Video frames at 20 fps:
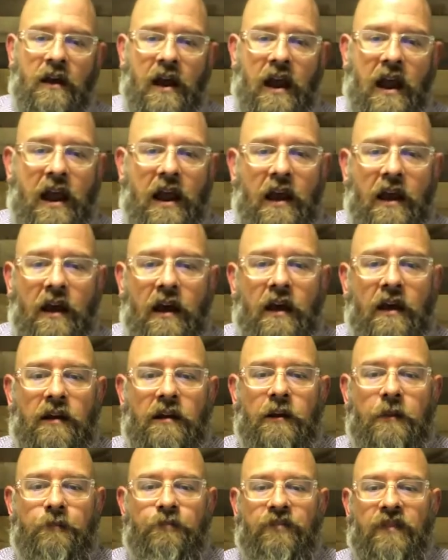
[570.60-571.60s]

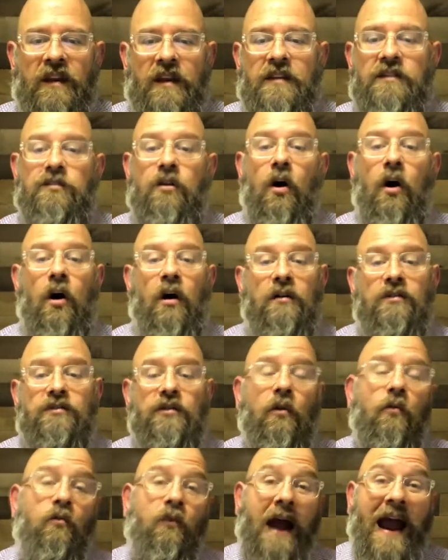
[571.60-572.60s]
And he's
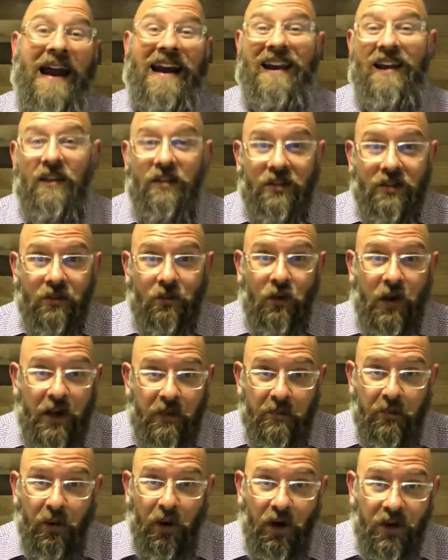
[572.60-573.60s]
also writing three
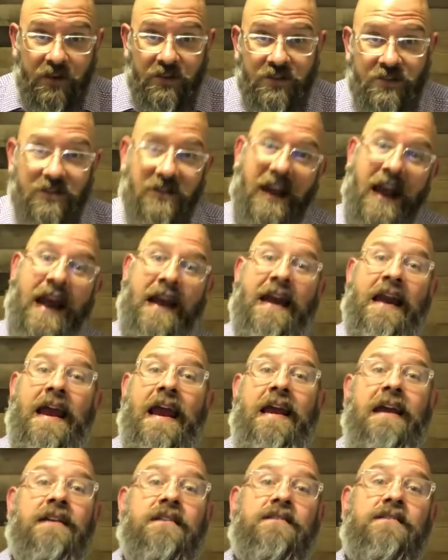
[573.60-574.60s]
books and
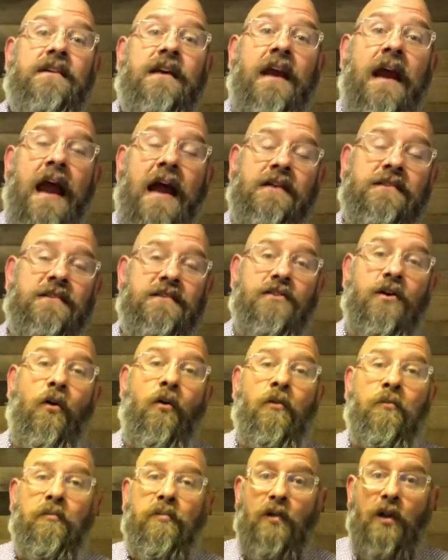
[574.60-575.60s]
has his
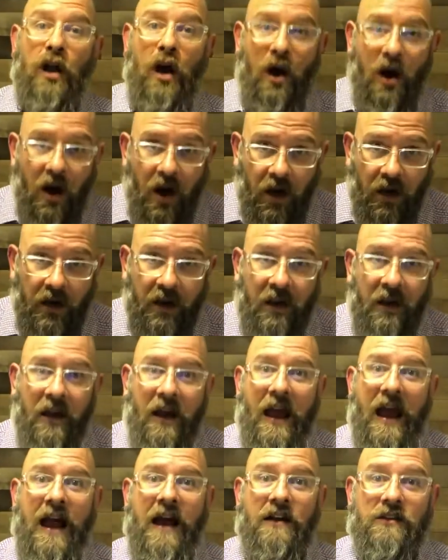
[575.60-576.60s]
own blog
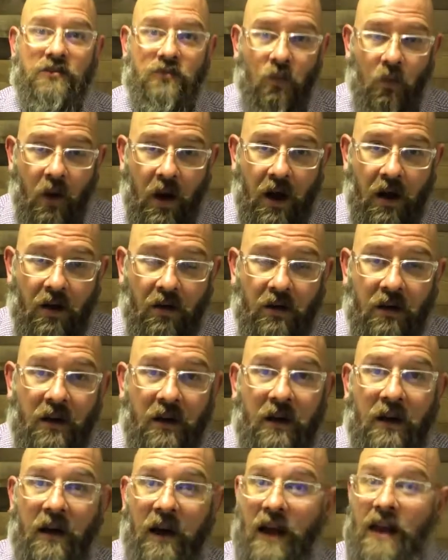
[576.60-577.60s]
as well.
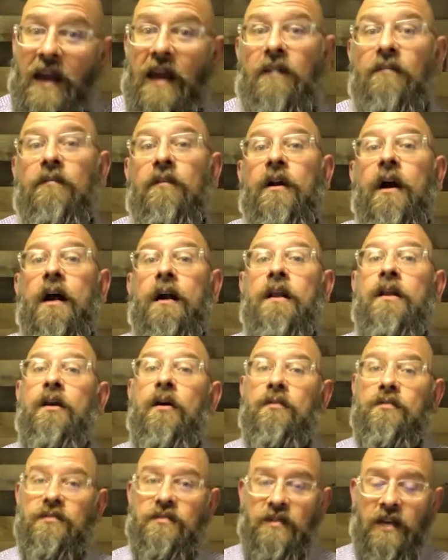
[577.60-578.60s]
Again, none of
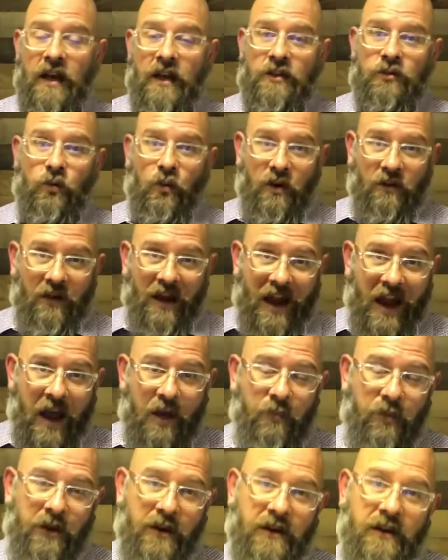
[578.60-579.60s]
those things would have
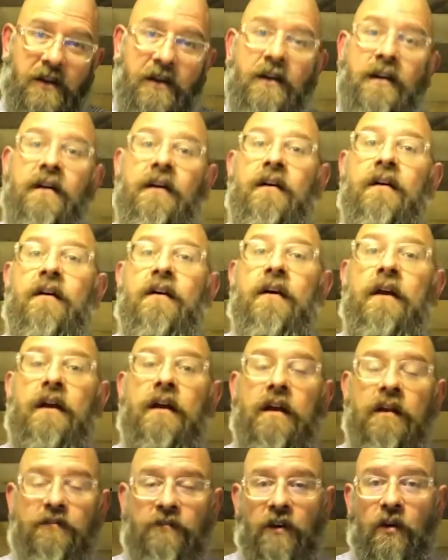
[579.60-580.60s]
happened
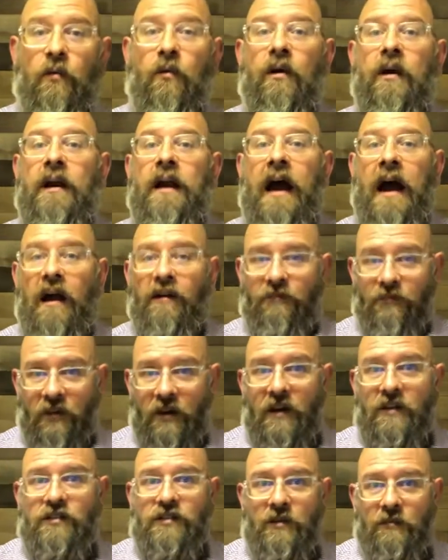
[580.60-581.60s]
if it were not for
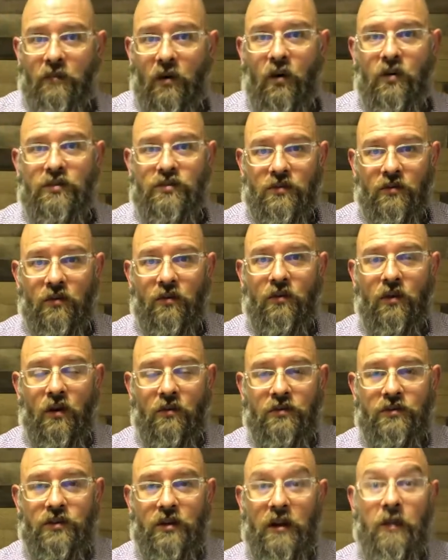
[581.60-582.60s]
his emotional
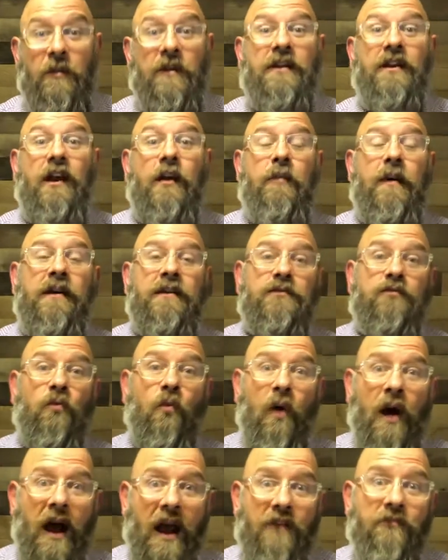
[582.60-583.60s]
growth journey. Let me tell you about his
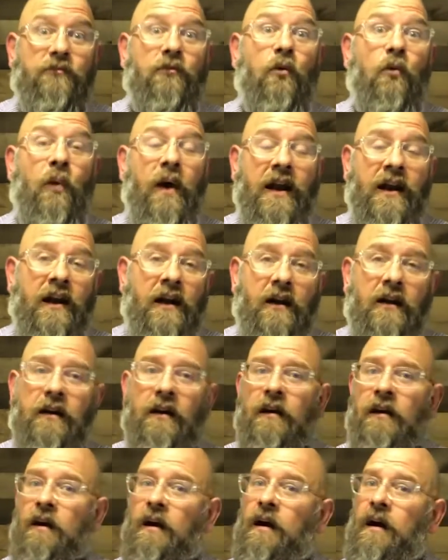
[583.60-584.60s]
wife, Rowena,
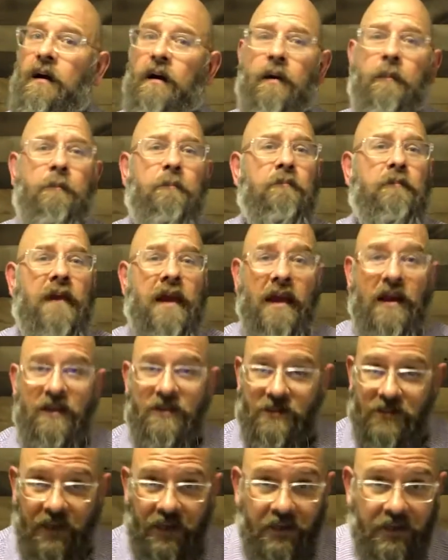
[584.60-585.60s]
an
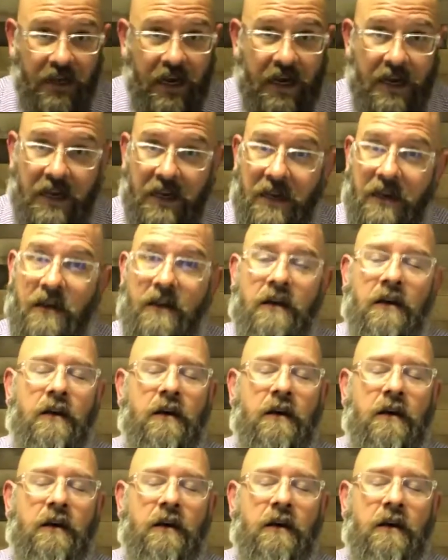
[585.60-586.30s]
amazing lady,